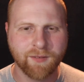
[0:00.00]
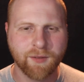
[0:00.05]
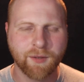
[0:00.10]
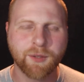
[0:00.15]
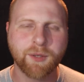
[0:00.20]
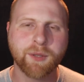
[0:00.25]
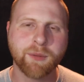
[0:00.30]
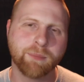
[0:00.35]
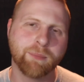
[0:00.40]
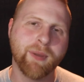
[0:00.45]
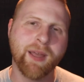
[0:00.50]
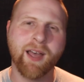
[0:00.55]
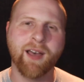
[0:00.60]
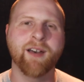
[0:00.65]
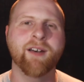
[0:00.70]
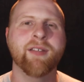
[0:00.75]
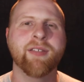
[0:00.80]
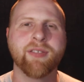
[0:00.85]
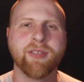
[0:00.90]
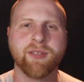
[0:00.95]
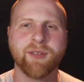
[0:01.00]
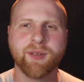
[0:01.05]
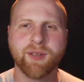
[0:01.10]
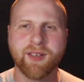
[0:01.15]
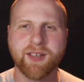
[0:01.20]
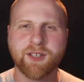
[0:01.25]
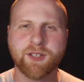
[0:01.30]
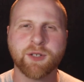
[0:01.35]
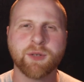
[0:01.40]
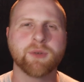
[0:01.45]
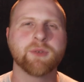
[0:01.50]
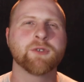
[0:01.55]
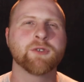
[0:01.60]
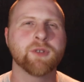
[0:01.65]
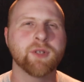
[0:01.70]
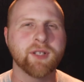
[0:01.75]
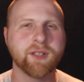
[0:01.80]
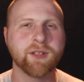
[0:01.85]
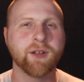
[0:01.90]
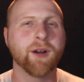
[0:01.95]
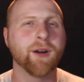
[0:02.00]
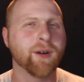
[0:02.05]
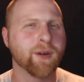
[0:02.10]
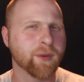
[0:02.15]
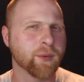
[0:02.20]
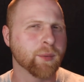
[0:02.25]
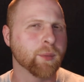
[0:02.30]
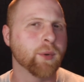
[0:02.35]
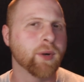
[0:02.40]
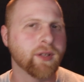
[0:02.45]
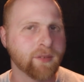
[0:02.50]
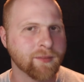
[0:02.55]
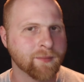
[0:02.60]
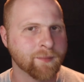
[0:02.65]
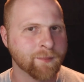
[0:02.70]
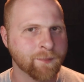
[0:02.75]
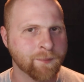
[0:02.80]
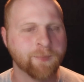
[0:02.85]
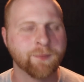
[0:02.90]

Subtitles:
the good path is usually the harder one.